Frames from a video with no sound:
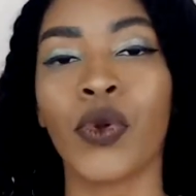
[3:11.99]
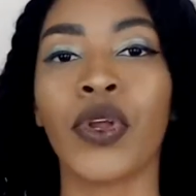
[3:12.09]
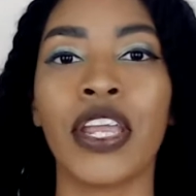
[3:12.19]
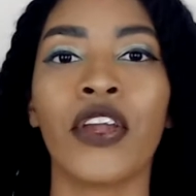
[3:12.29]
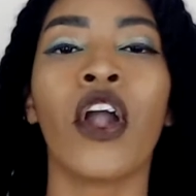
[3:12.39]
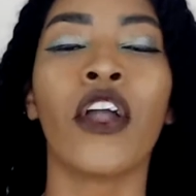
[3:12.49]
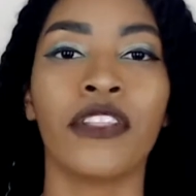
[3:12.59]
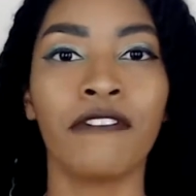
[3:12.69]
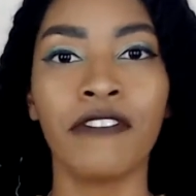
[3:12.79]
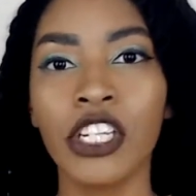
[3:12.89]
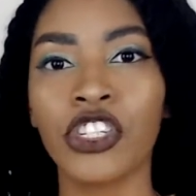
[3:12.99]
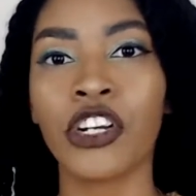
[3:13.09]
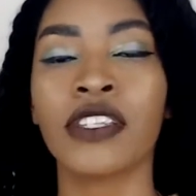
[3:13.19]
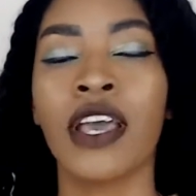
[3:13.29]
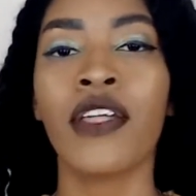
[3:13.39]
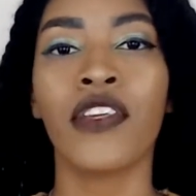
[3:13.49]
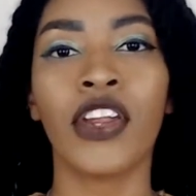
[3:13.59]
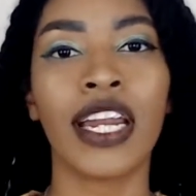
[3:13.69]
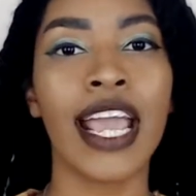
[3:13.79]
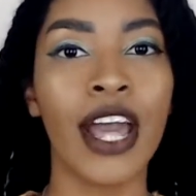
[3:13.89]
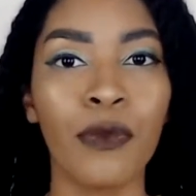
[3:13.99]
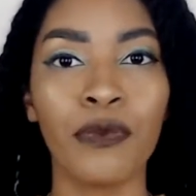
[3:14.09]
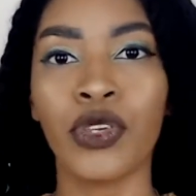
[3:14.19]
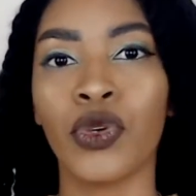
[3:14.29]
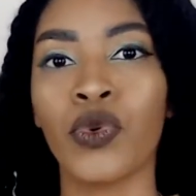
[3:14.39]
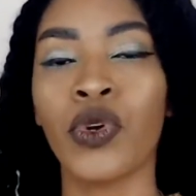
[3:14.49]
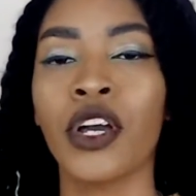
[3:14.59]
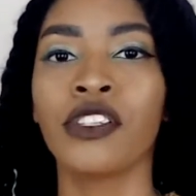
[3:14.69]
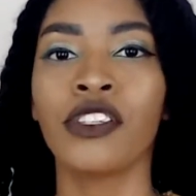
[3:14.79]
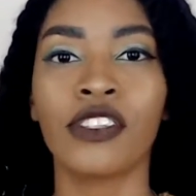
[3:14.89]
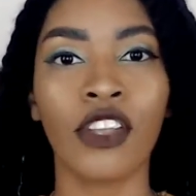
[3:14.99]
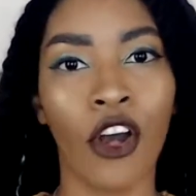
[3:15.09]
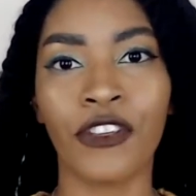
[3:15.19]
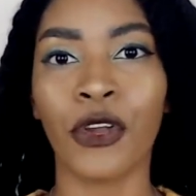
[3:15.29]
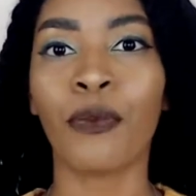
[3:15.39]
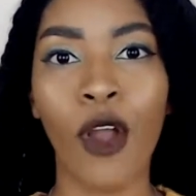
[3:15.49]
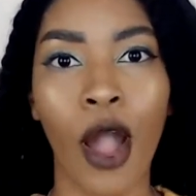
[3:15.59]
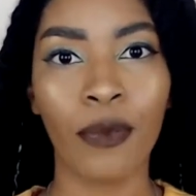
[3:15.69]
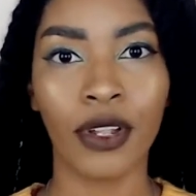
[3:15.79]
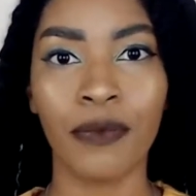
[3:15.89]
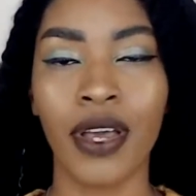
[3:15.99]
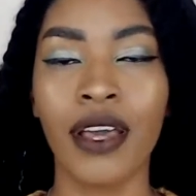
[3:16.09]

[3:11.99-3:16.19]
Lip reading: or here are the features that are going to help you to solve your problem.